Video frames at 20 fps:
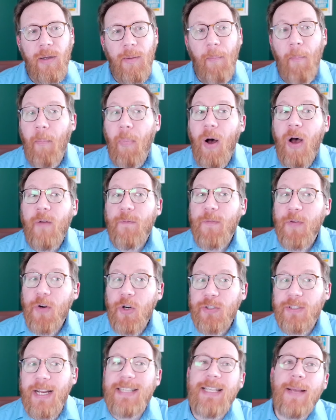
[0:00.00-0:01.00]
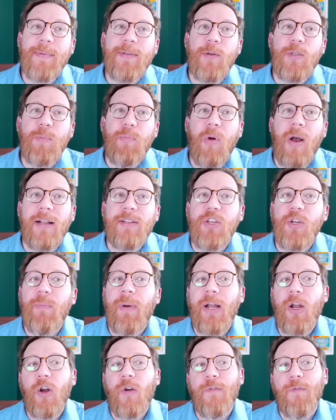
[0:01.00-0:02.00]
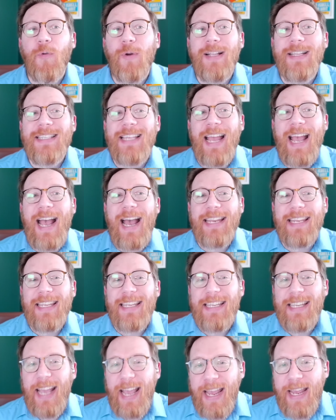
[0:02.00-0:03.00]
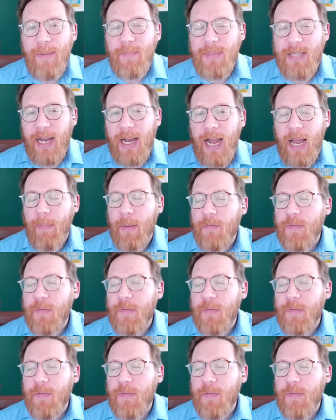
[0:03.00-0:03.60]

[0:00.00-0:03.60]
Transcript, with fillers: But first, today's episode is brought to you by our friends at Game Time.